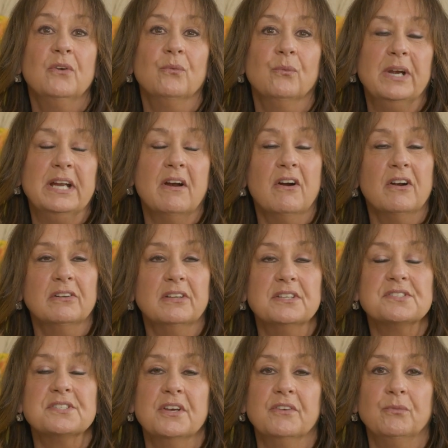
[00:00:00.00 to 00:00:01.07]

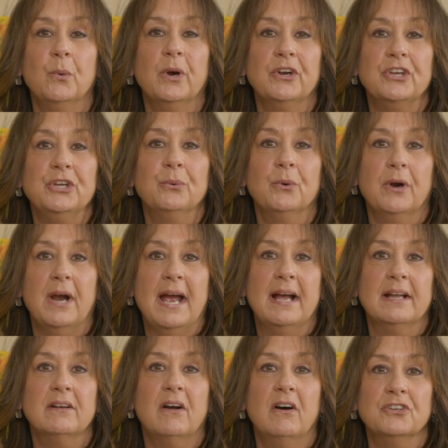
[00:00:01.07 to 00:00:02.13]
regardless of where you are
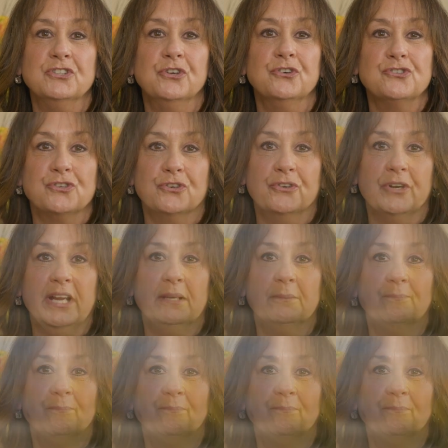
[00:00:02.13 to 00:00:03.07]
at on your journey.